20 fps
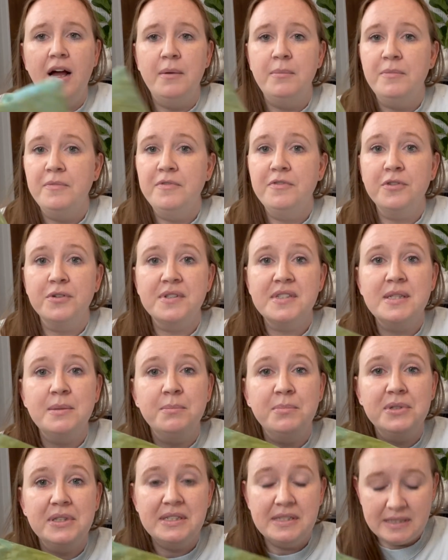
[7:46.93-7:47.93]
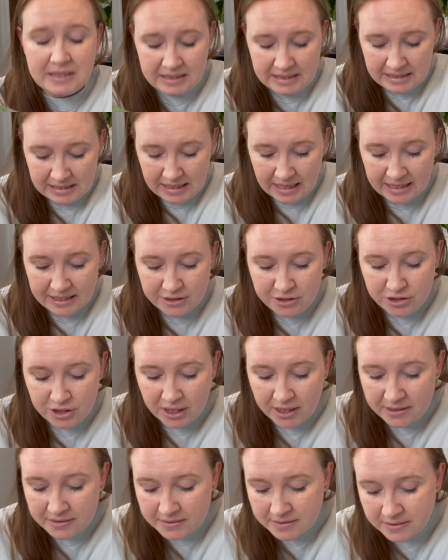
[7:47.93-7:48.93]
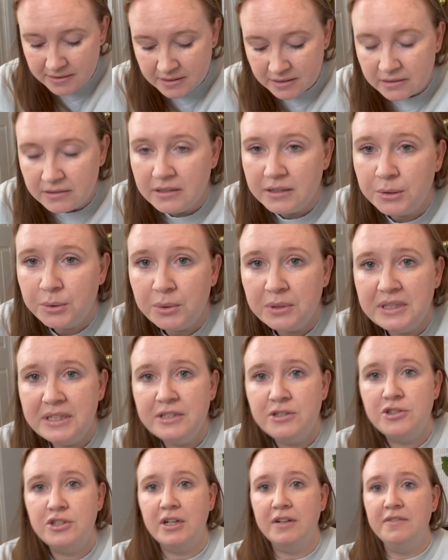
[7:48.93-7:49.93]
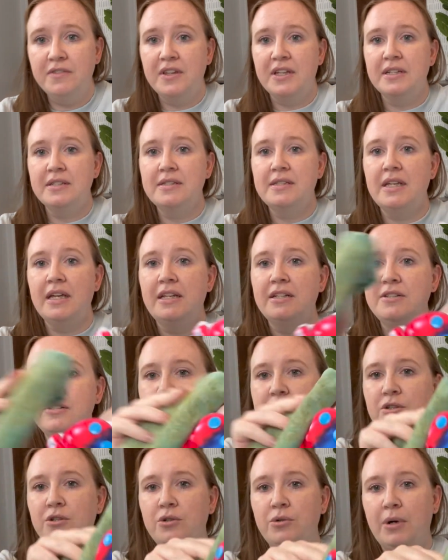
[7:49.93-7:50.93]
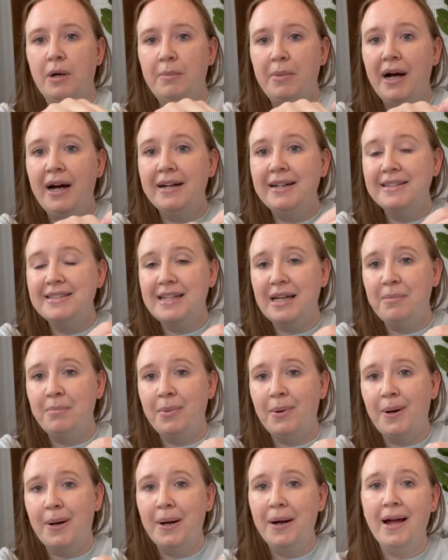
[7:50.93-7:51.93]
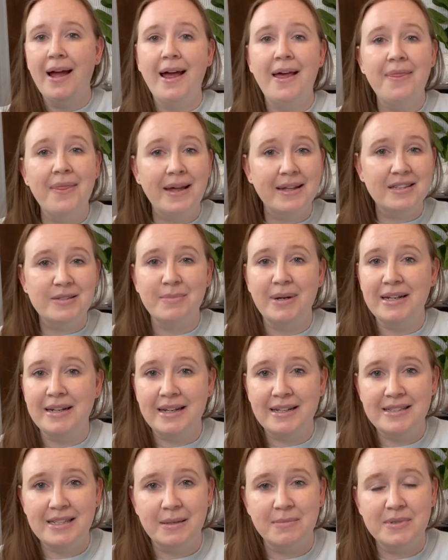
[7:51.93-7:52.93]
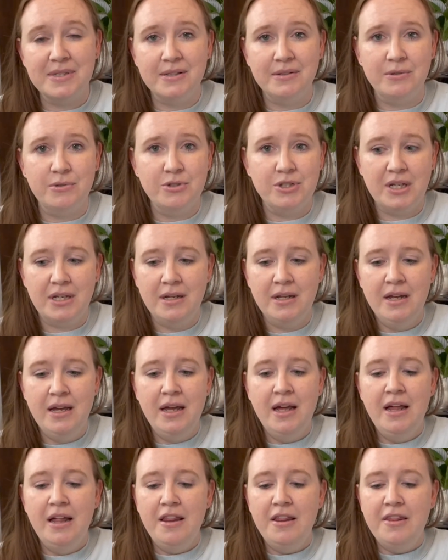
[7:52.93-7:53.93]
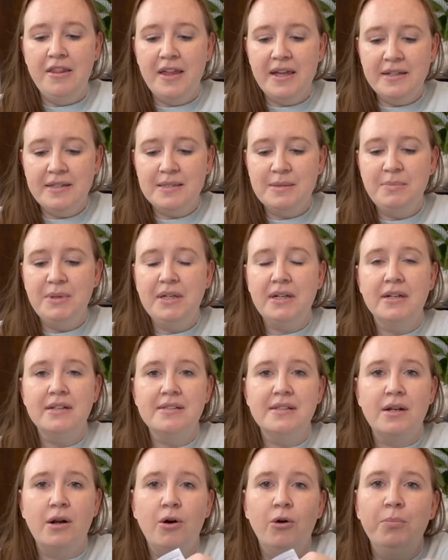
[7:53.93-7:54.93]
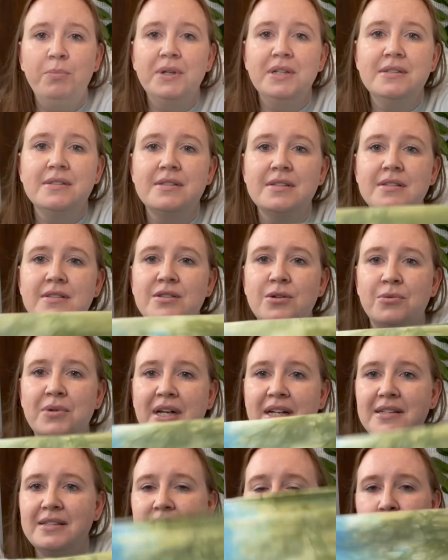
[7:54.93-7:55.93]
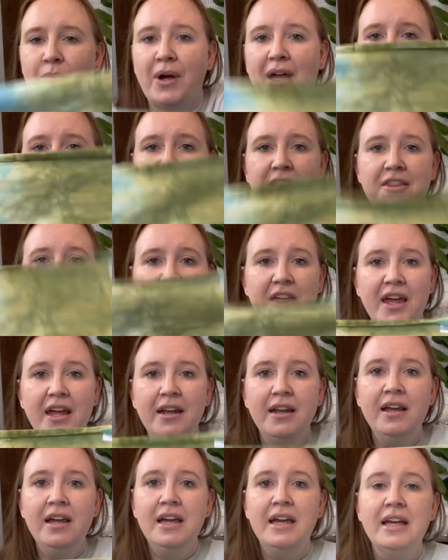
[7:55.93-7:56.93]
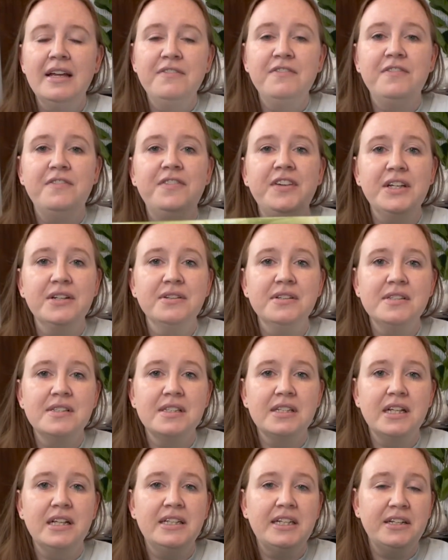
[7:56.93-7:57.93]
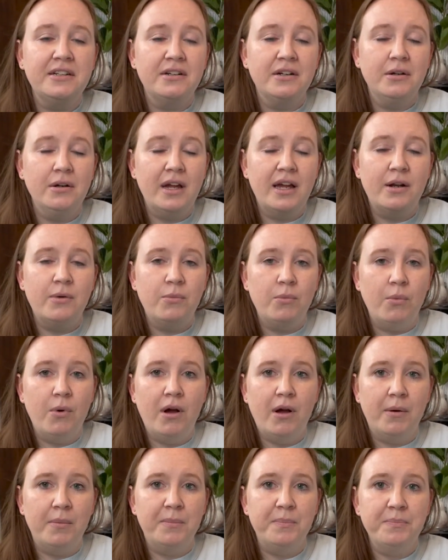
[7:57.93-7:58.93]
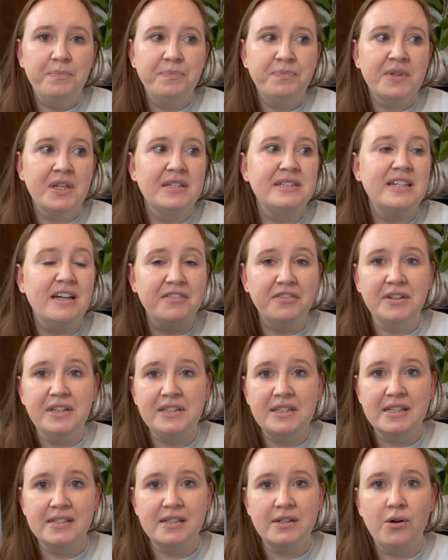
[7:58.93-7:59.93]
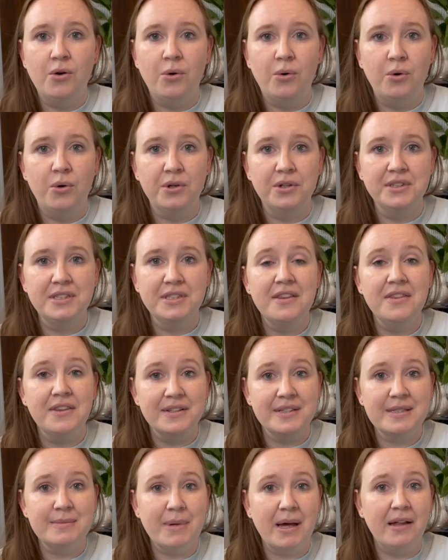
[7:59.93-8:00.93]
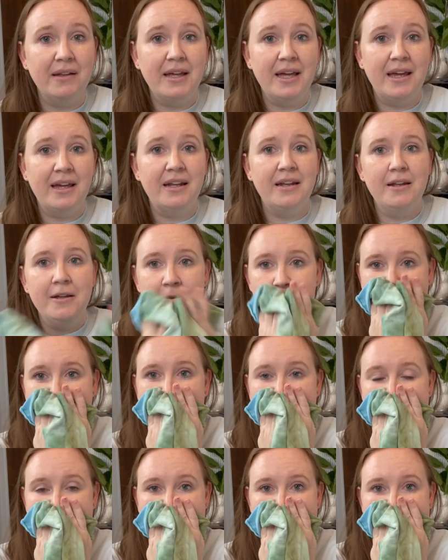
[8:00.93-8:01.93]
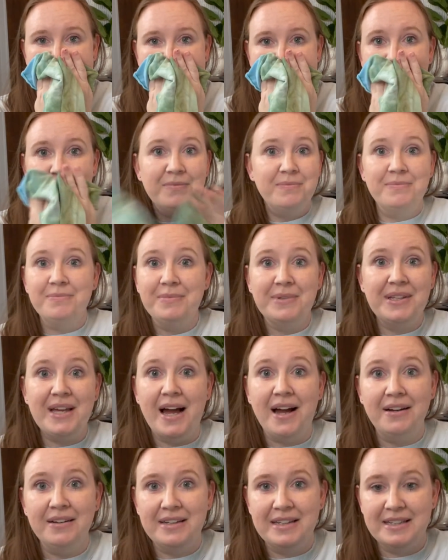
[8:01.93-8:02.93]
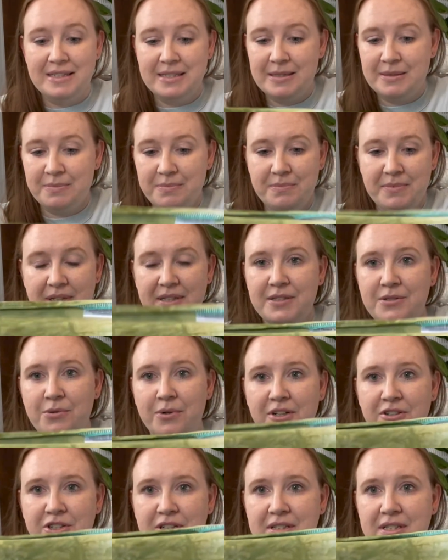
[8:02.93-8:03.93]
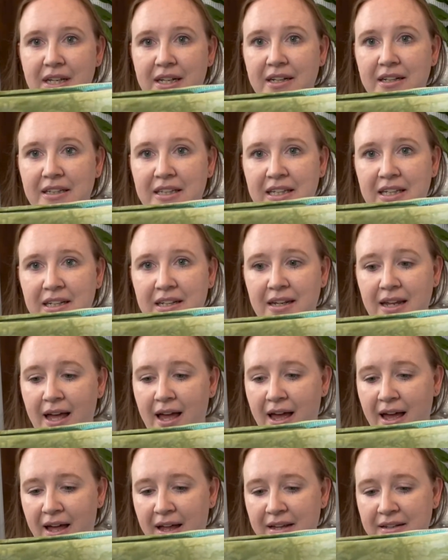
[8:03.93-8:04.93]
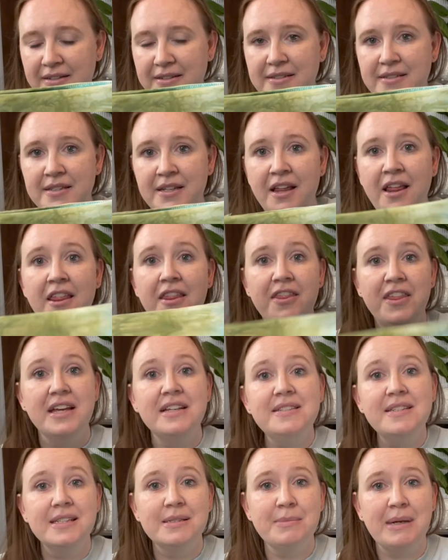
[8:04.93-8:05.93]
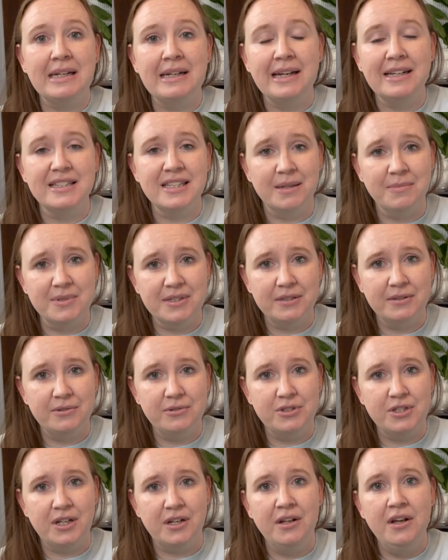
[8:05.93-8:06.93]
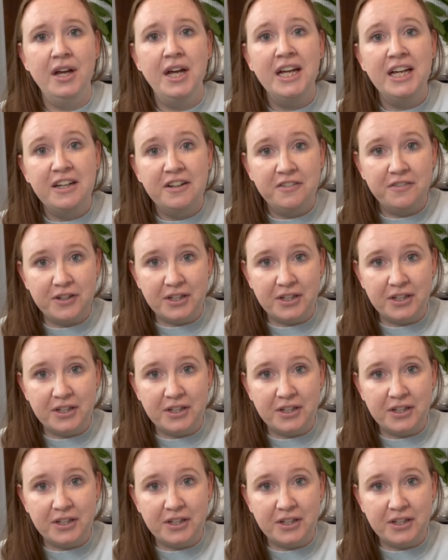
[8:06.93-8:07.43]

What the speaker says: for simplicity, I just literally shove this into a pocket diaper, and that's my nighttime solution. This, because it opens so nice and wide and thin, it feels cleaner and definitely doesn't hold smell in. Yeah, it's gorgeous and clean, and this is my nighttime solution for a